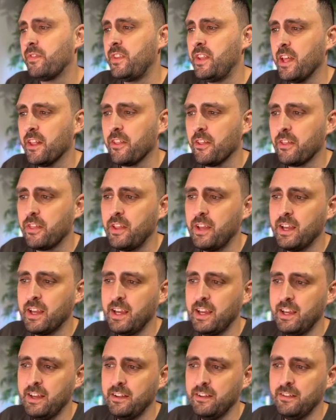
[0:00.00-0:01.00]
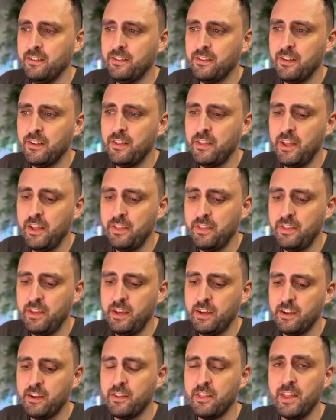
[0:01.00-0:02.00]
The other thing is they
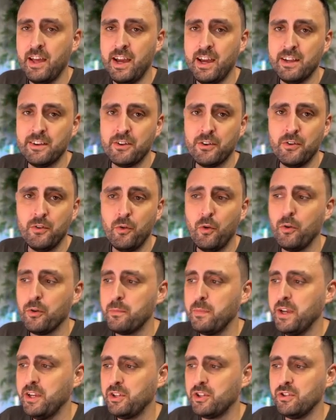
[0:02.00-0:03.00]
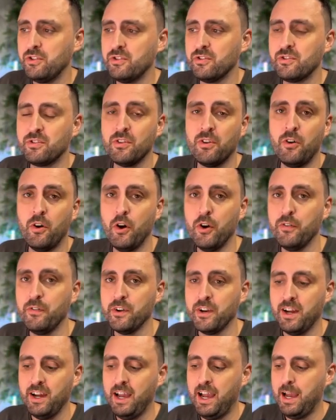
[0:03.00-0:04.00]
think that automation just
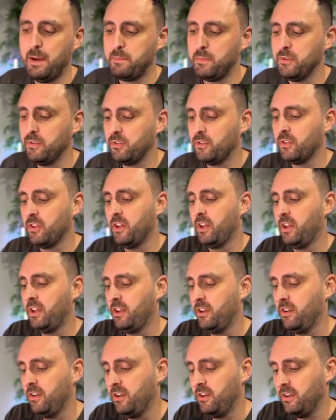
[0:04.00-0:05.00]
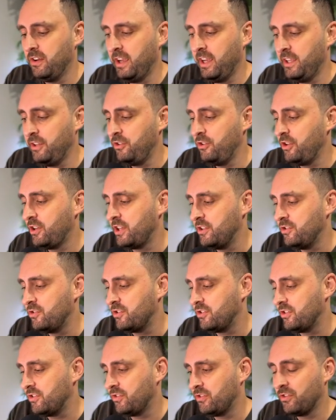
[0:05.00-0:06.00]
overnight happens and you can
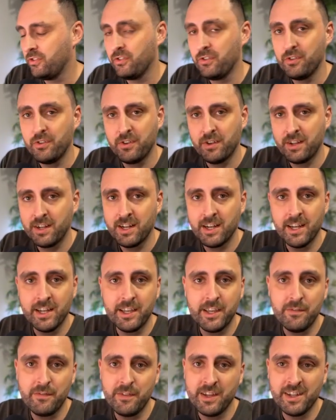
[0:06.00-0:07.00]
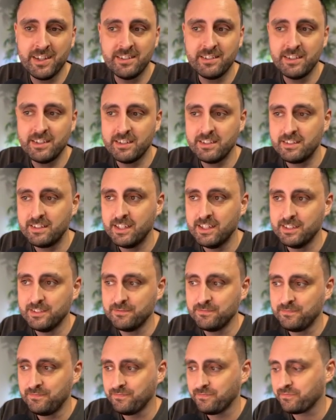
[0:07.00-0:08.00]
just click your fingers and it's
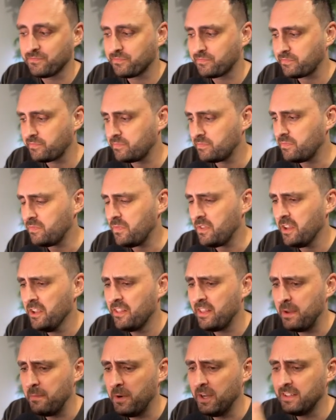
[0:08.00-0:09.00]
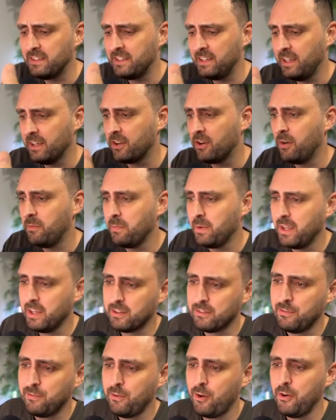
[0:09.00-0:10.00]
done. They might see a
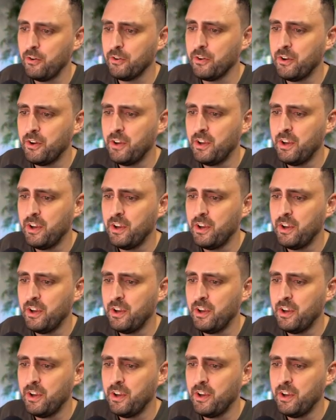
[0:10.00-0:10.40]
complex flow